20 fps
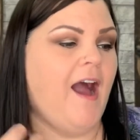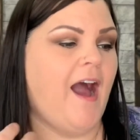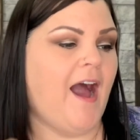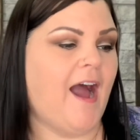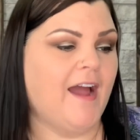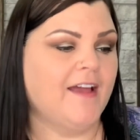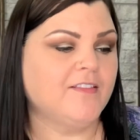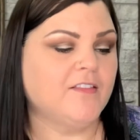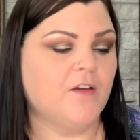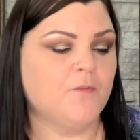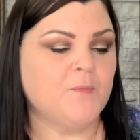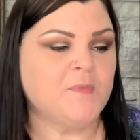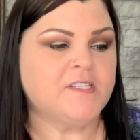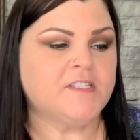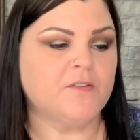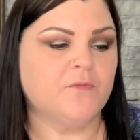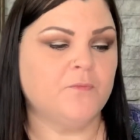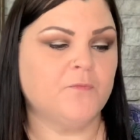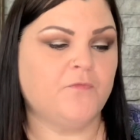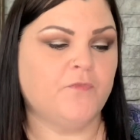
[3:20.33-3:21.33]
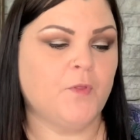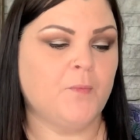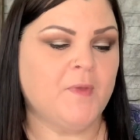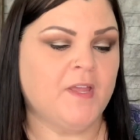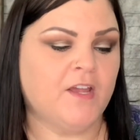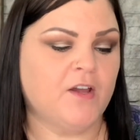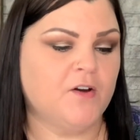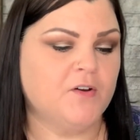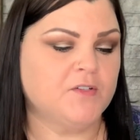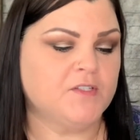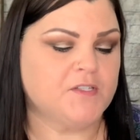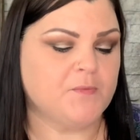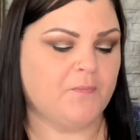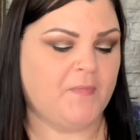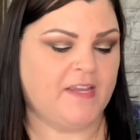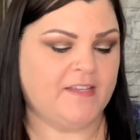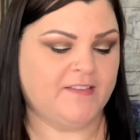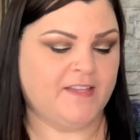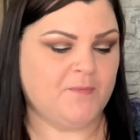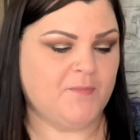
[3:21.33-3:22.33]
I love me some flamingos
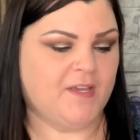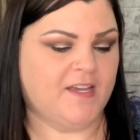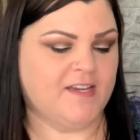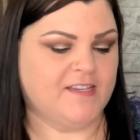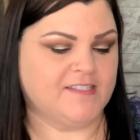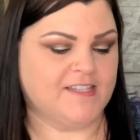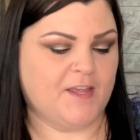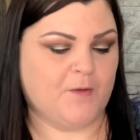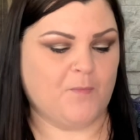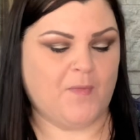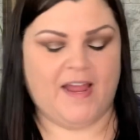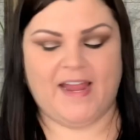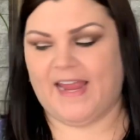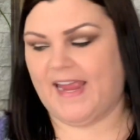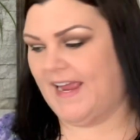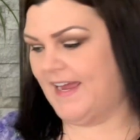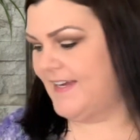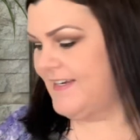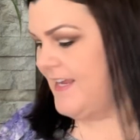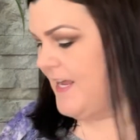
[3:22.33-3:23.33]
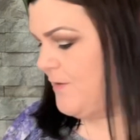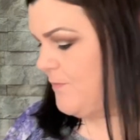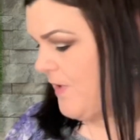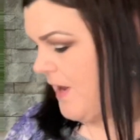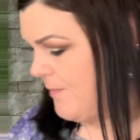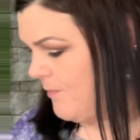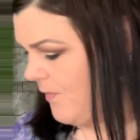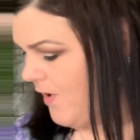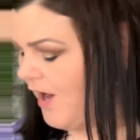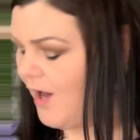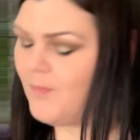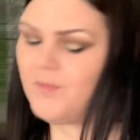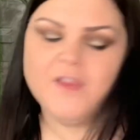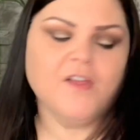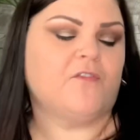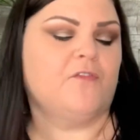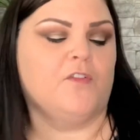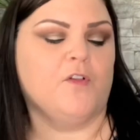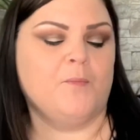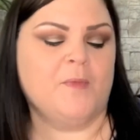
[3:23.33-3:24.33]
mainly because like my aunt and my mom
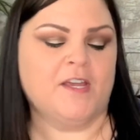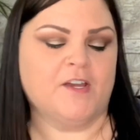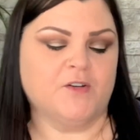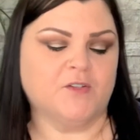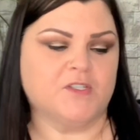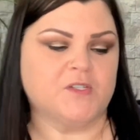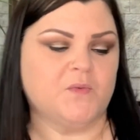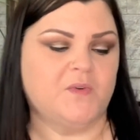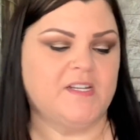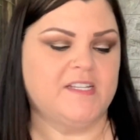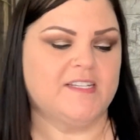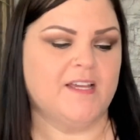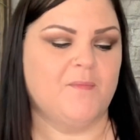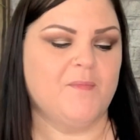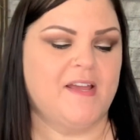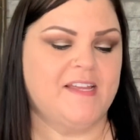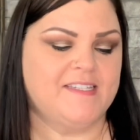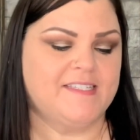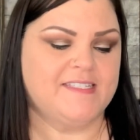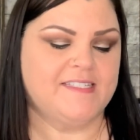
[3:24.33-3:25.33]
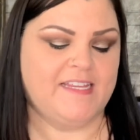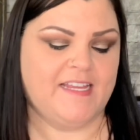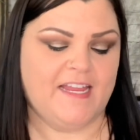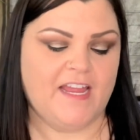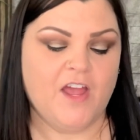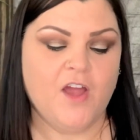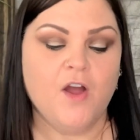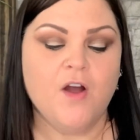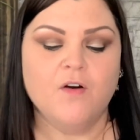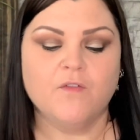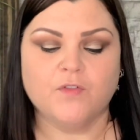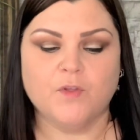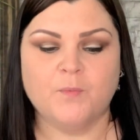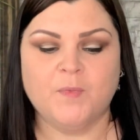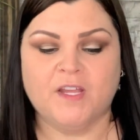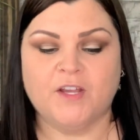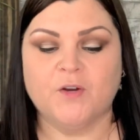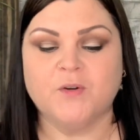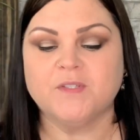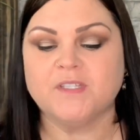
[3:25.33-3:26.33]
love flamingos. So anytime I see
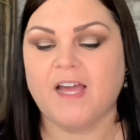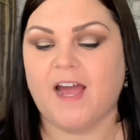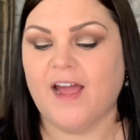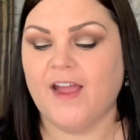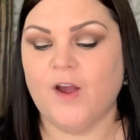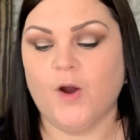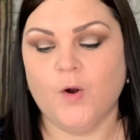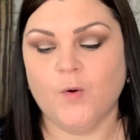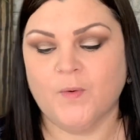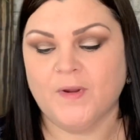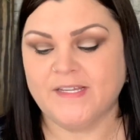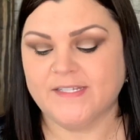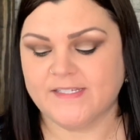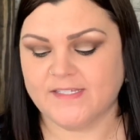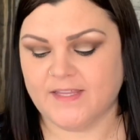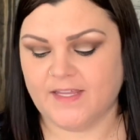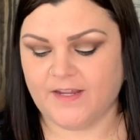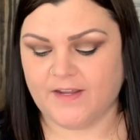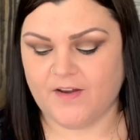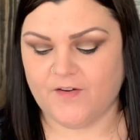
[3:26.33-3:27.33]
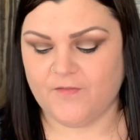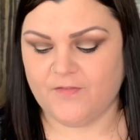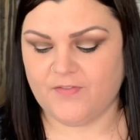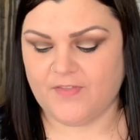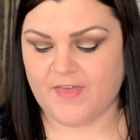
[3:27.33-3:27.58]
flamingos, I always think of